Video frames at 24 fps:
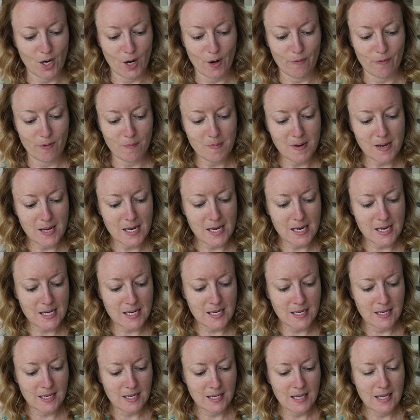So for
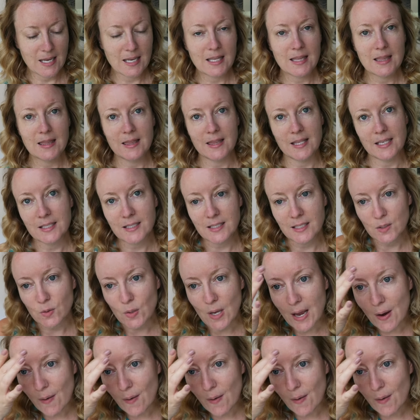me, this is